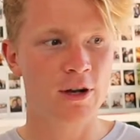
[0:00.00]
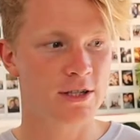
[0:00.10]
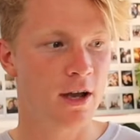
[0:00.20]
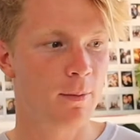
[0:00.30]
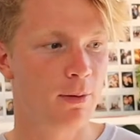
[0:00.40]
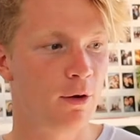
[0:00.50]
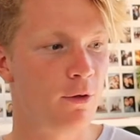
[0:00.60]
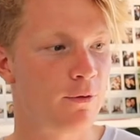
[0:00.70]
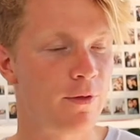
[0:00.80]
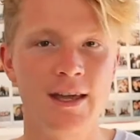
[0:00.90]
example
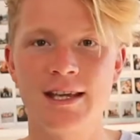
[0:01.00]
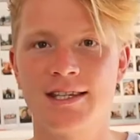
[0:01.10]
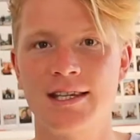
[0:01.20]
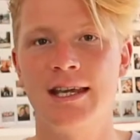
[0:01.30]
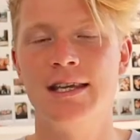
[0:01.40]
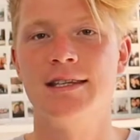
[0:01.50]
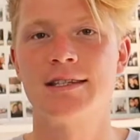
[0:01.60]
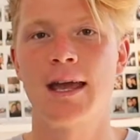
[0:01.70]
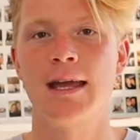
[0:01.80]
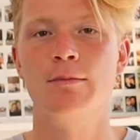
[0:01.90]
of this
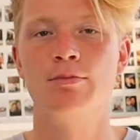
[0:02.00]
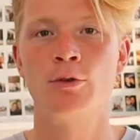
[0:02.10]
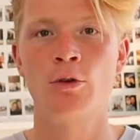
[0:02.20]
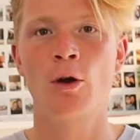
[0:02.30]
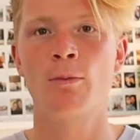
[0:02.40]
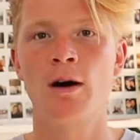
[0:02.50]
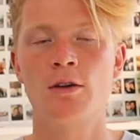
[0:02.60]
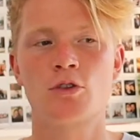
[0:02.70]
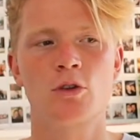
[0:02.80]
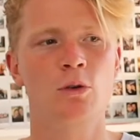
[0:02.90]
is a Bruno
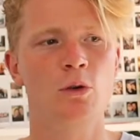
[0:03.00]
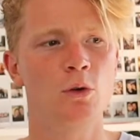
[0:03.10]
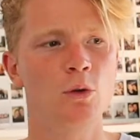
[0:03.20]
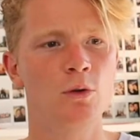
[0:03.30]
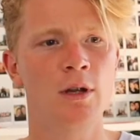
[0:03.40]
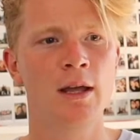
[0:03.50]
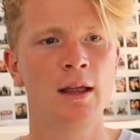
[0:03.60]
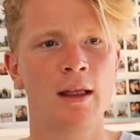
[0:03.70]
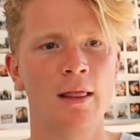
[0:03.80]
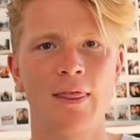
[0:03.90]
Mars song called
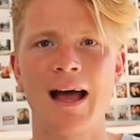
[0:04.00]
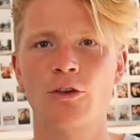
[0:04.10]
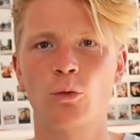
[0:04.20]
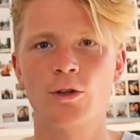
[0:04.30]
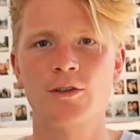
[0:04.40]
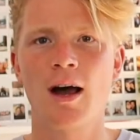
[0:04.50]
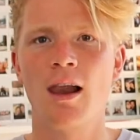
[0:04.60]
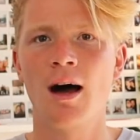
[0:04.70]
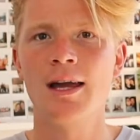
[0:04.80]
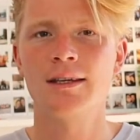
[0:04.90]
That's What I
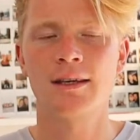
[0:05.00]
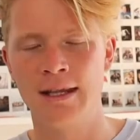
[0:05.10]
Like.